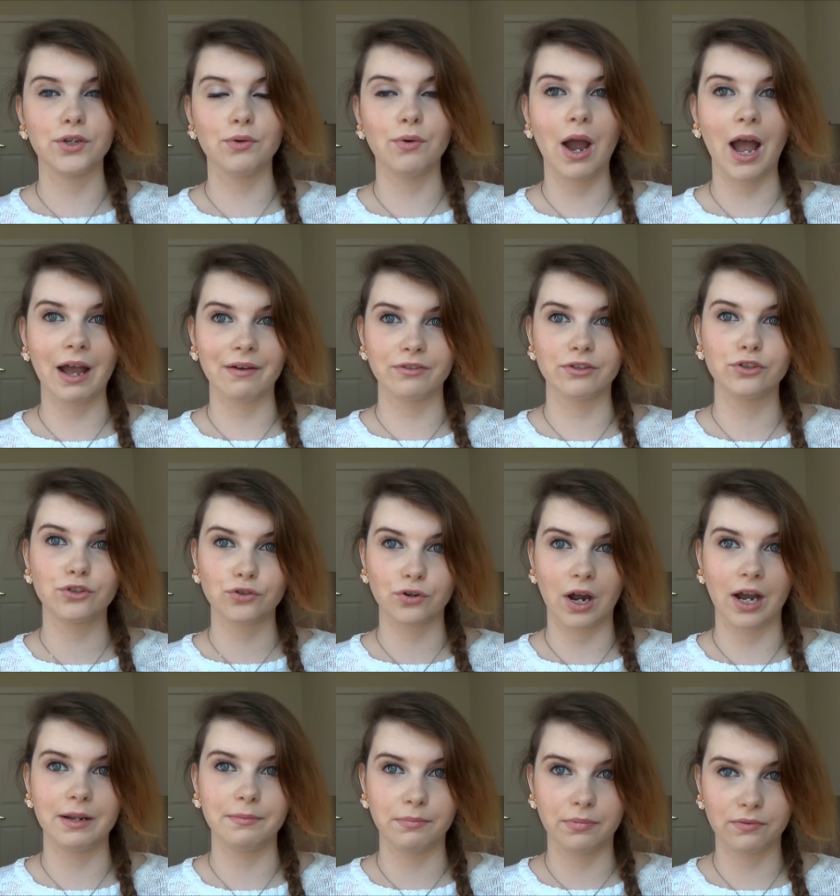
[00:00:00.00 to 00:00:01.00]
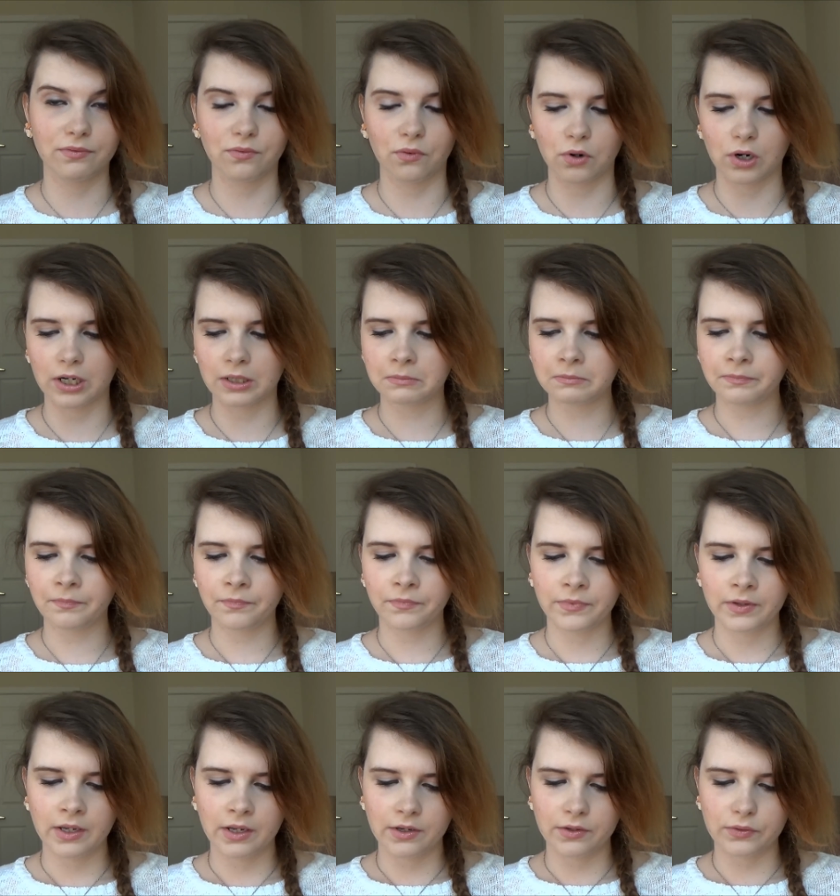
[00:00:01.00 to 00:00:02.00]
you haven't tried before.
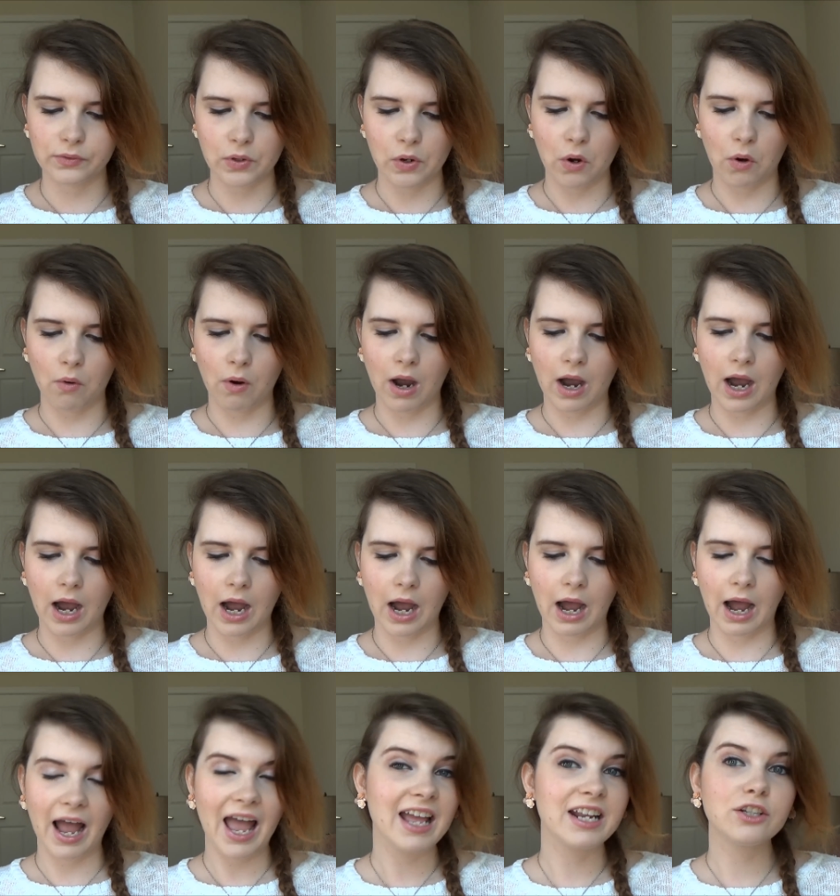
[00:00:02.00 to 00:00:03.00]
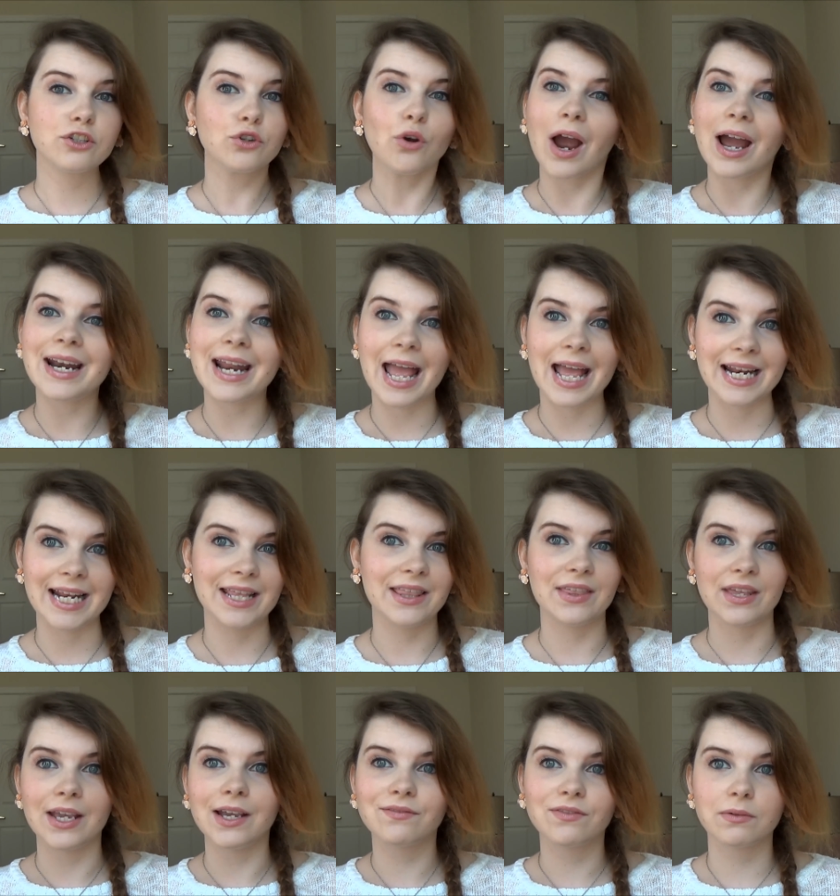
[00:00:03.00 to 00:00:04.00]
So I hadn't tried
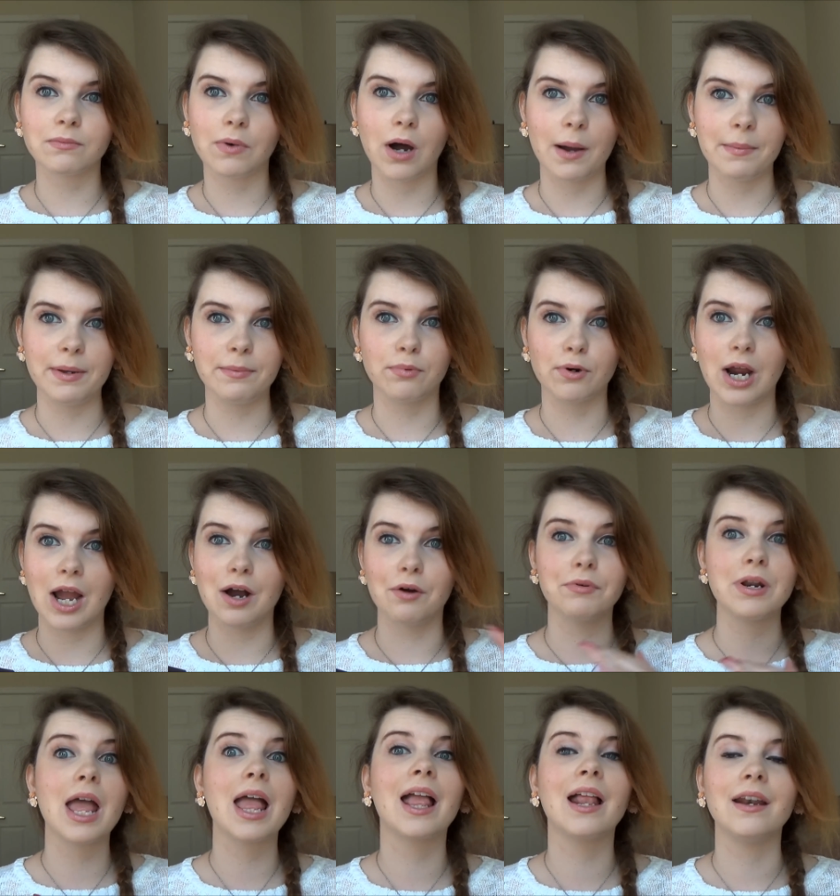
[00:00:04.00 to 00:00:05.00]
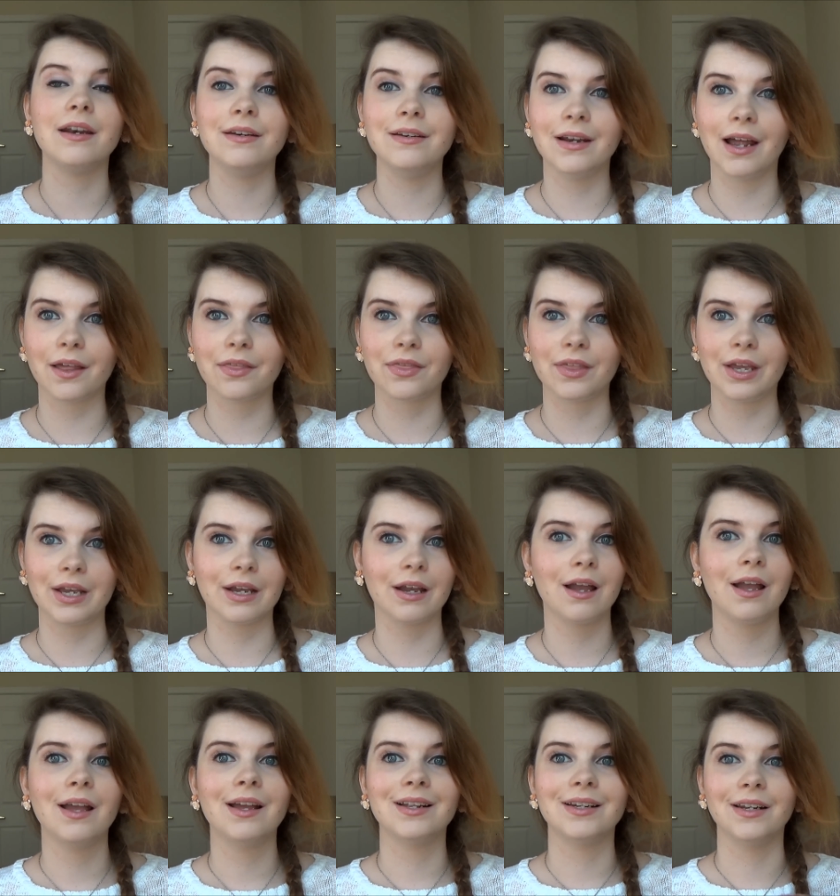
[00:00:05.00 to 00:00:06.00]
anything from Bobbi Brown. Nothing.
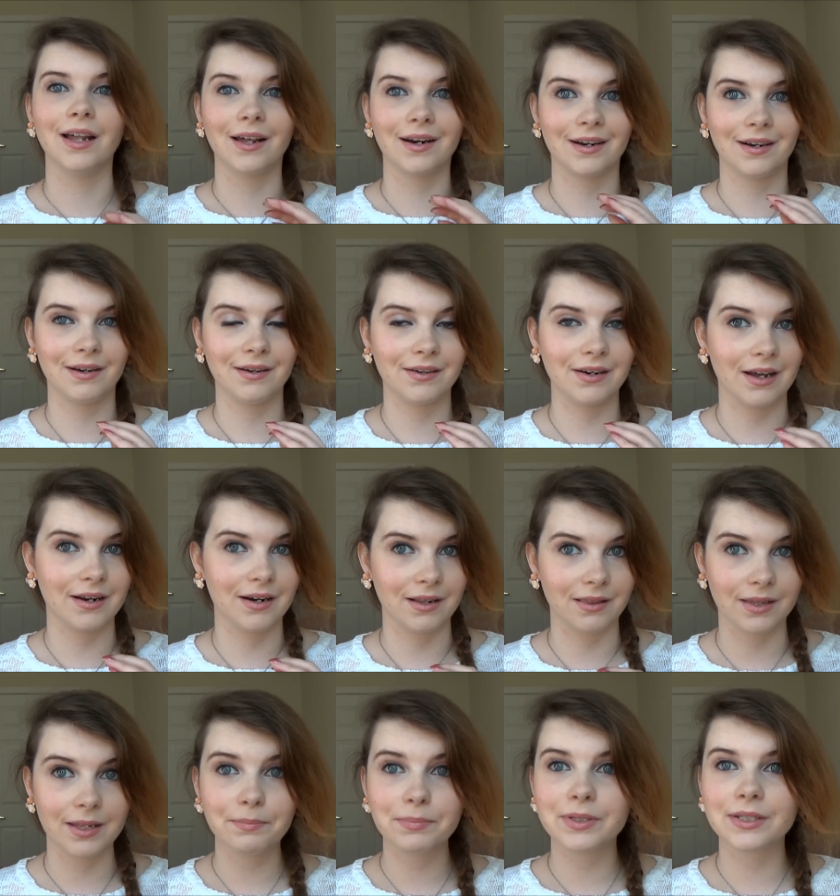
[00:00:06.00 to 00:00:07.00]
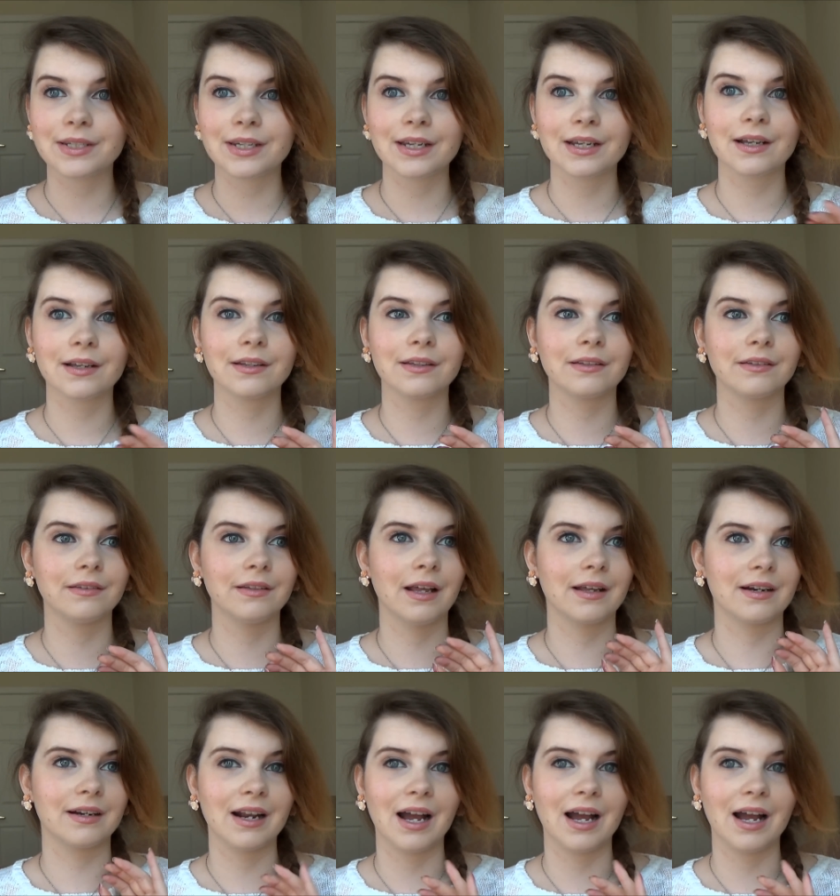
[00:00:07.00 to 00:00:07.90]
Not a, not a lipstick, not an